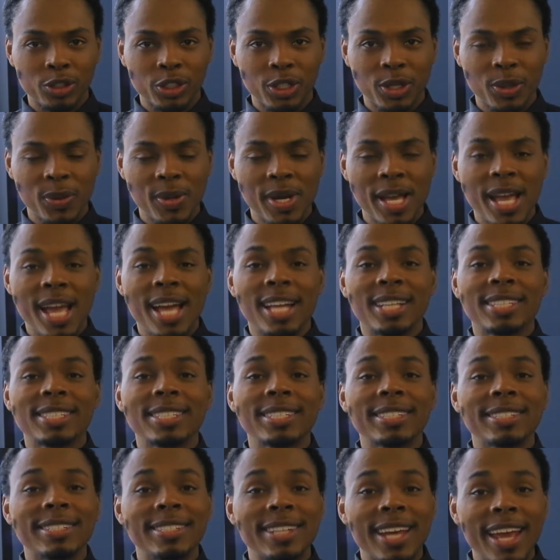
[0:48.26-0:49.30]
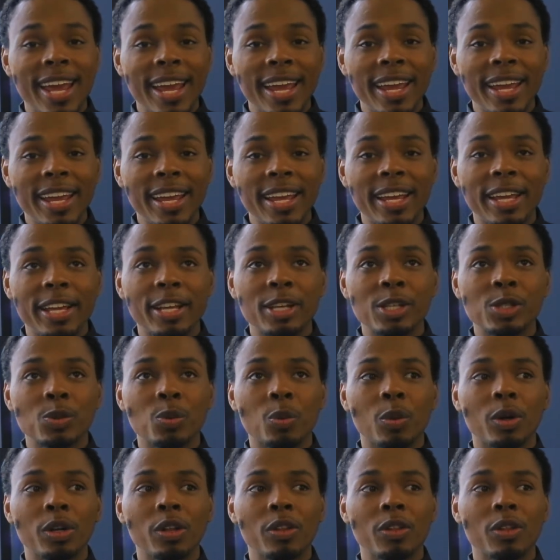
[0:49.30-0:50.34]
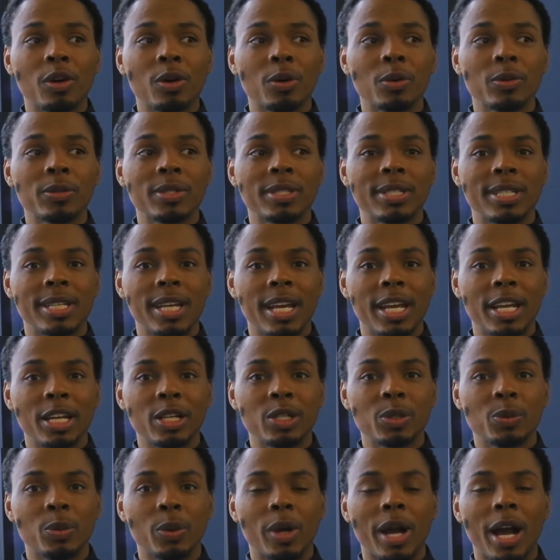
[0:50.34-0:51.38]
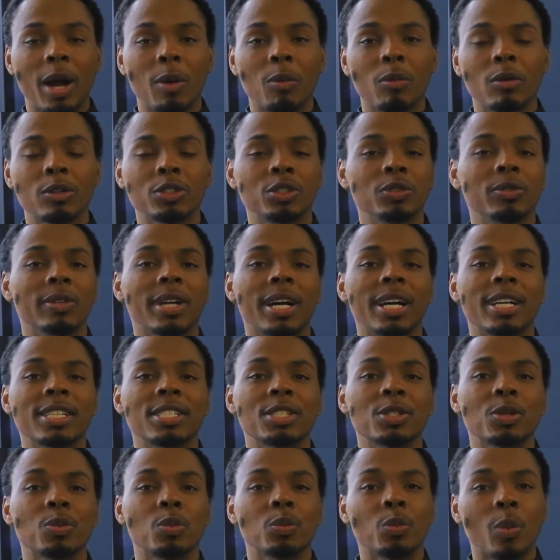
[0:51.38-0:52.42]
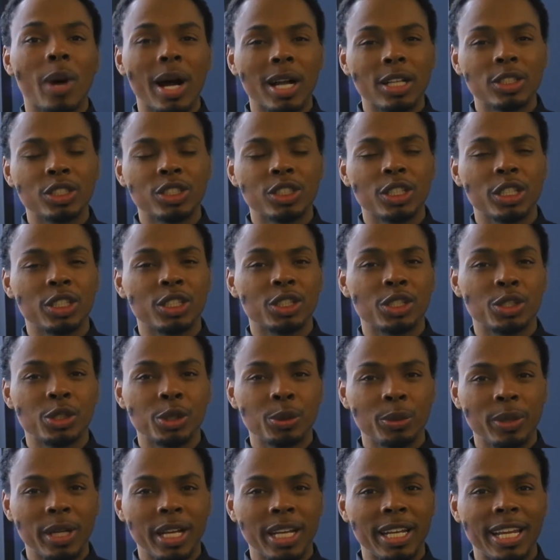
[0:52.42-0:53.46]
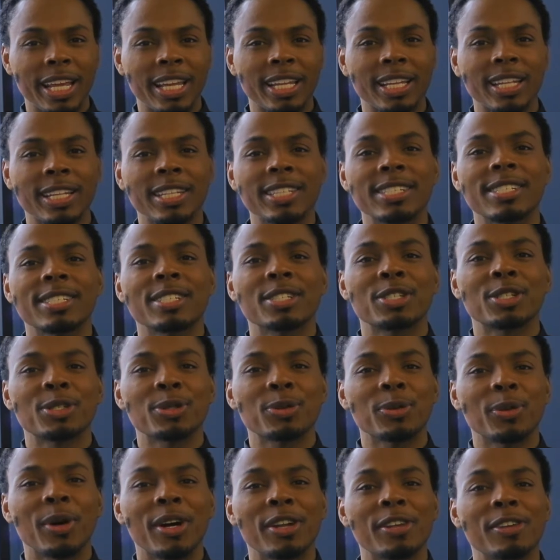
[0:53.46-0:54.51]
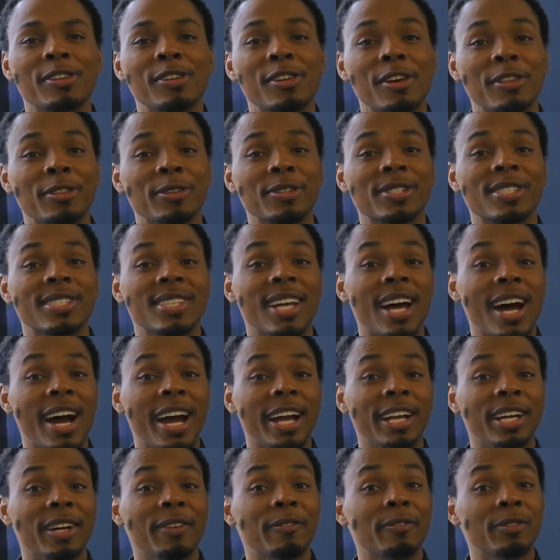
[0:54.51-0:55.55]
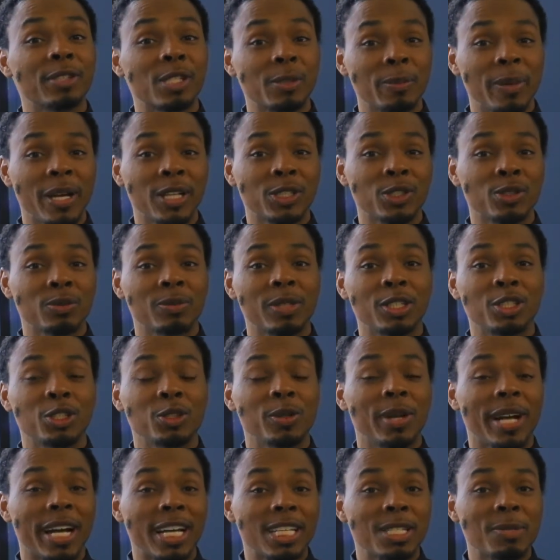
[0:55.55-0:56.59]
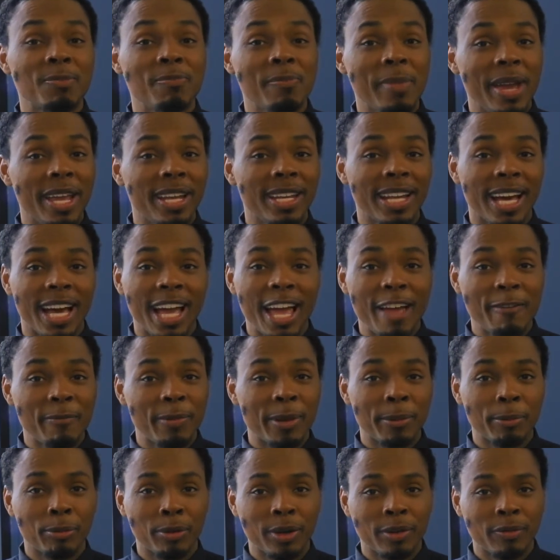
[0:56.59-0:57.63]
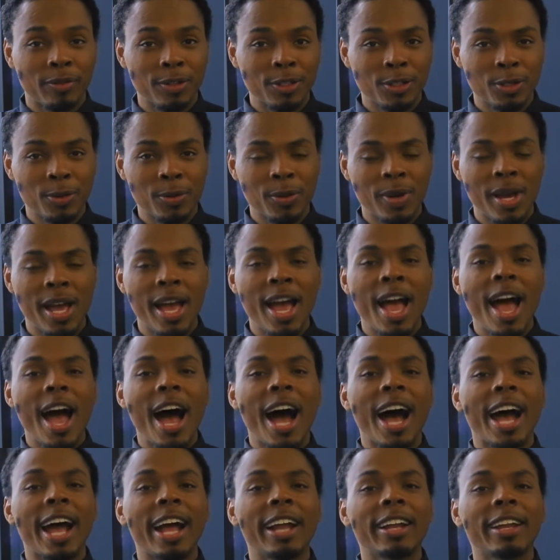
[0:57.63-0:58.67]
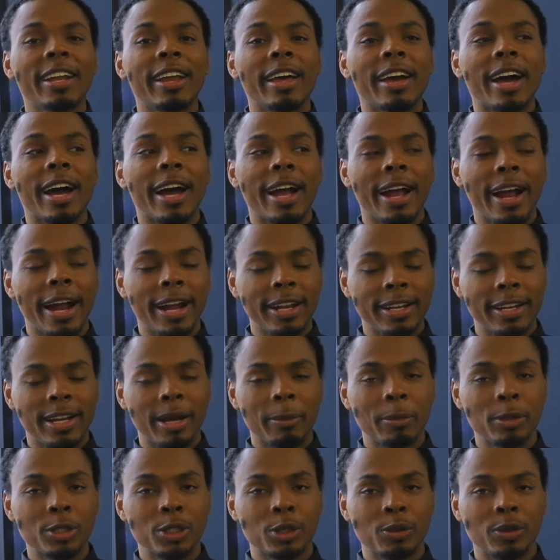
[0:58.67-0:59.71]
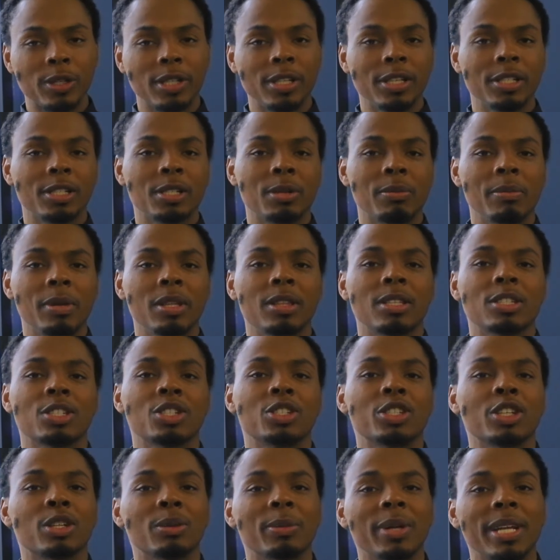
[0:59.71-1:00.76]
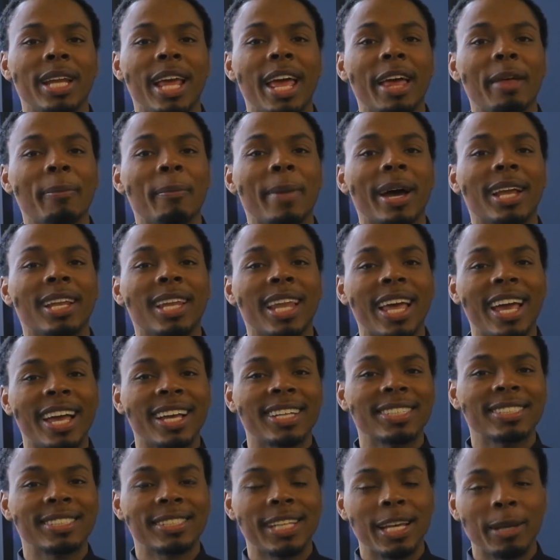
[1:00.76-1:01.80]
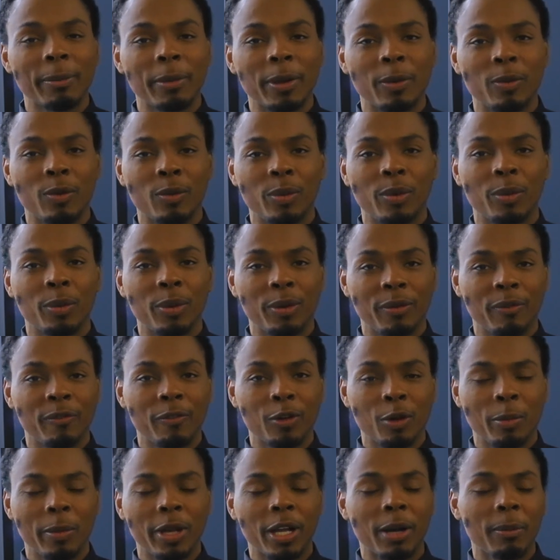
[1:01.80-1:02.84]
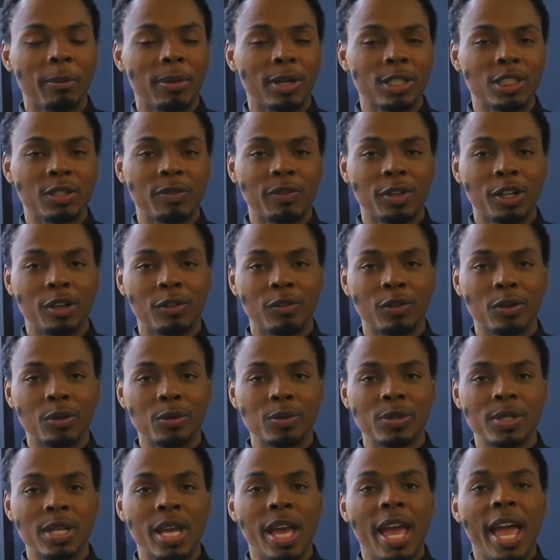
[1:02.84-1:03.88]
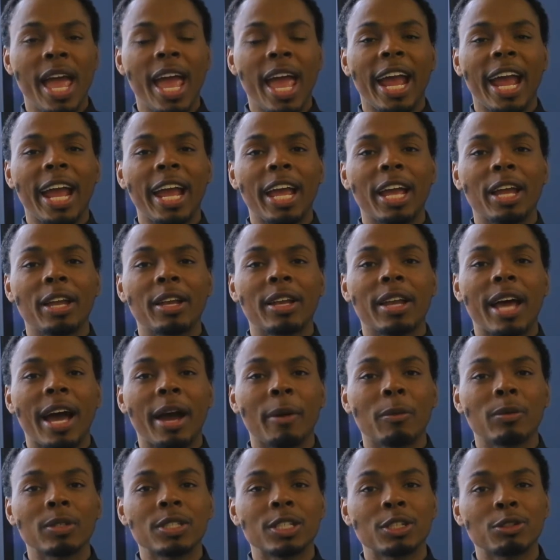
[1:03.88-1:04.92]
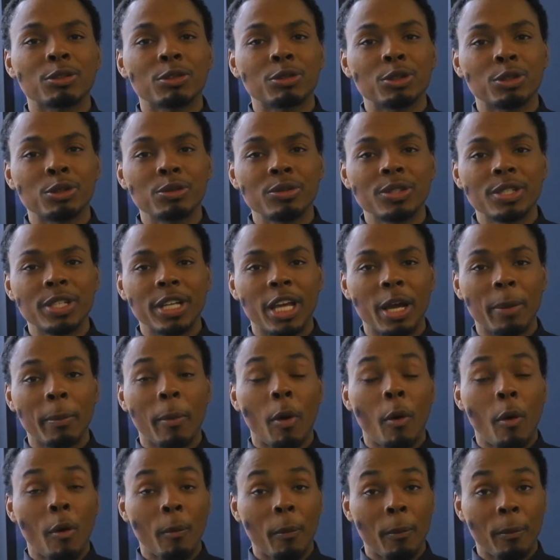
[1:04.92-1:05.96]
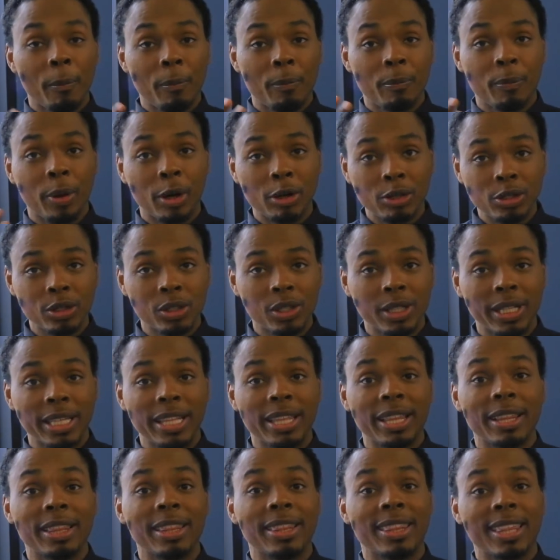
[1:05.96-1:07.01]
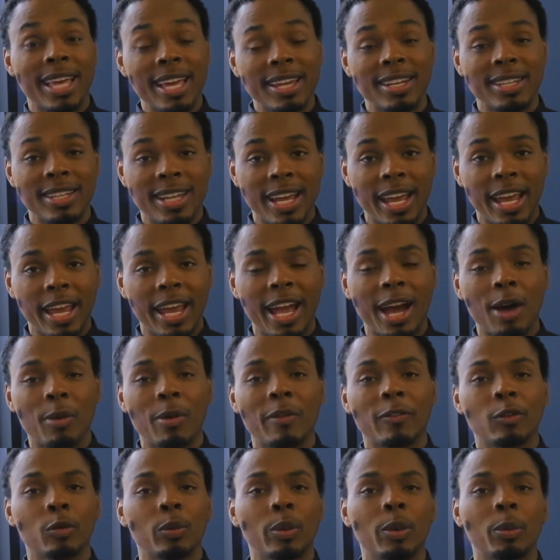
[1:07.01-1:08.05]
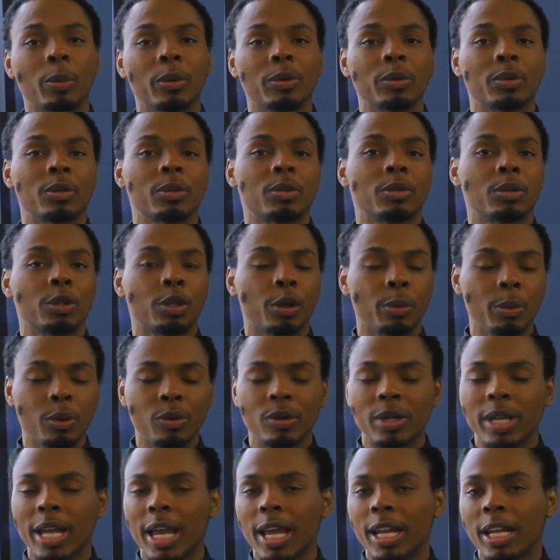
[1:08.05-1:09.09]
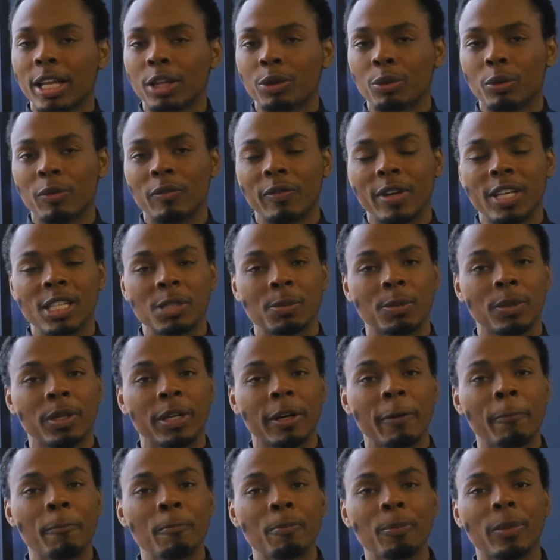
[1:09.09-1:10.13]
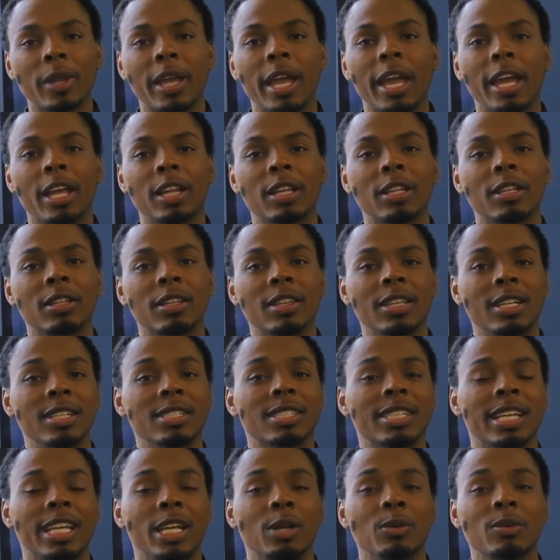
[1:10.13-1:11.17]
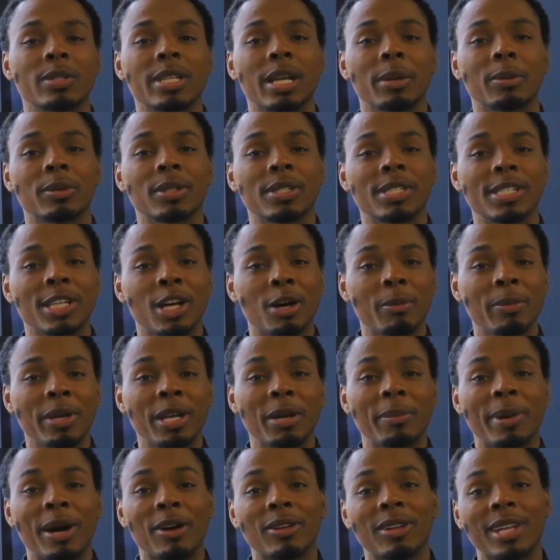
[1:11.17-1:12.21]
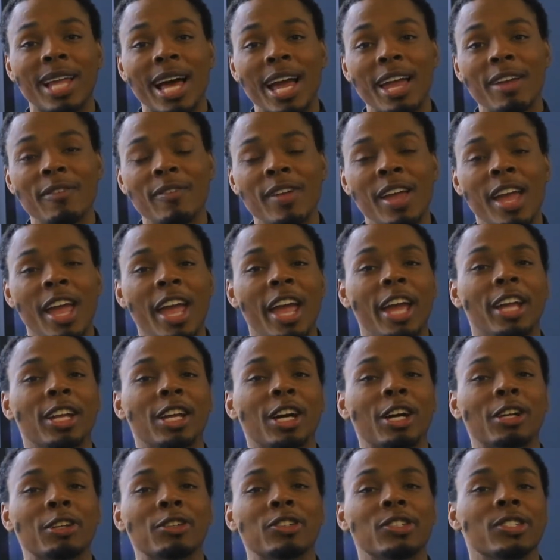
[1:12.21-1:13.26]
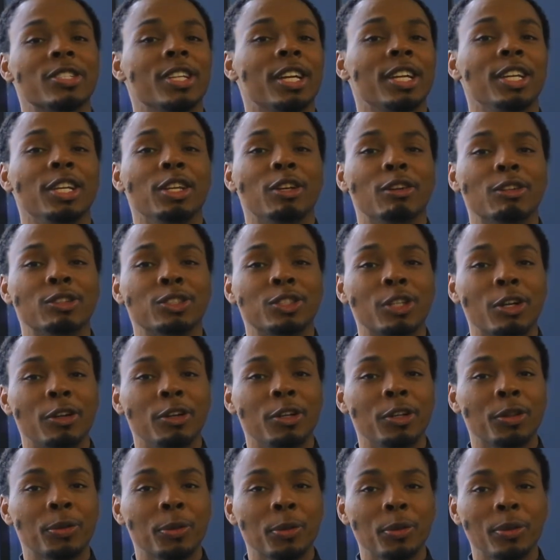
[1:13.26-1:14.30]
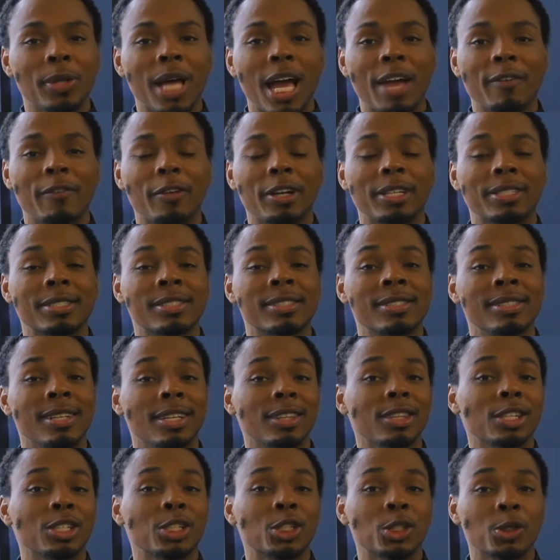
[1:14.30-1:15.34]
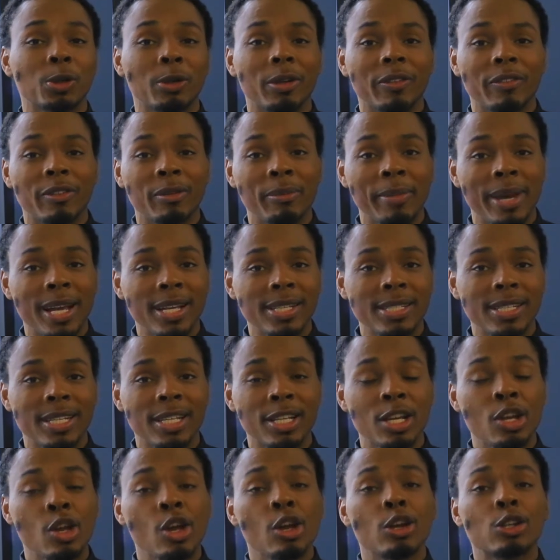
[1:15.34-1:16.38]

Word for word: Show. Today is one of those days where I want you guys to watch and tune in and listen to another side of the spectrum that you guys may not have been privy to. I had an, I had an opportunity to meet this gentleman at my last taping when we were filming a bunch of interviews, and I was introduced to him personally that day. However, we were communicating through Facebook, and the things that he was able to tell me about life and understanding your journey through life is nothing short of amazing.